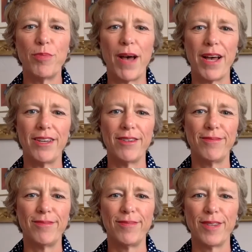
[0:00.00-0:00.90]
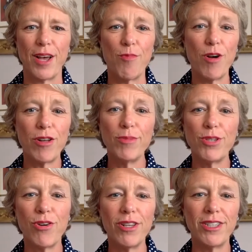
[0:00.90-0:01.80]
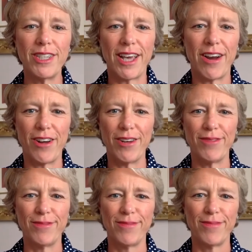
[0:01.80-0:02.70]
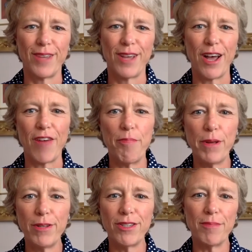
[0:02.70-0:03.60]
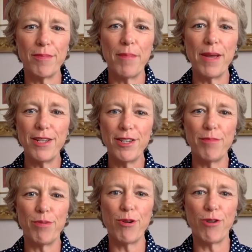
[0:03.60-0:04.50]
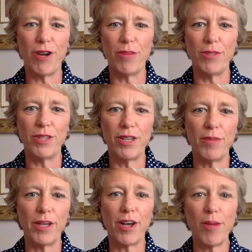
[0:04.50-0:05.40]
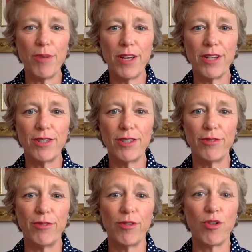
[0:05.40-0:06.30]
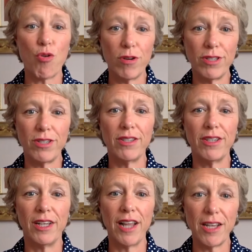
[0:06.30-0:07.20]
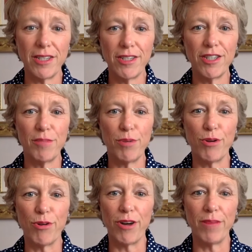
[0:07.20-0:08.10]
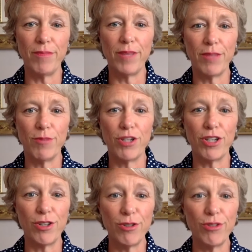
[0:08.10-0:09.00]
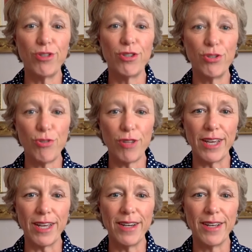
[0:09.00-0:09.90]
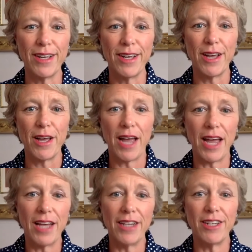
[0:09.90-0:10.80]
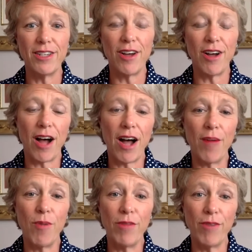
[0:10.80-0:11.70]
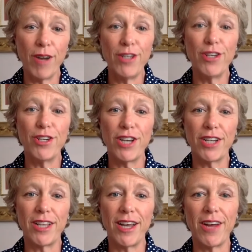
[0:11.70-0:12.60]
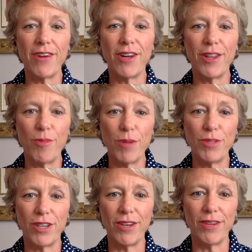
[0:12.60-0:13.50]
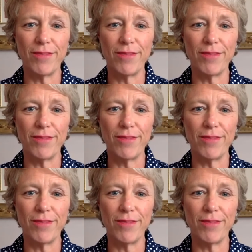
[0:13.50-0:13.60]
Mack, and welcome to Holistic Caring. I've built some amazing programs in my comprehensive course and licensing program, which includes the Toolkit, and I invite you to check that out on the website.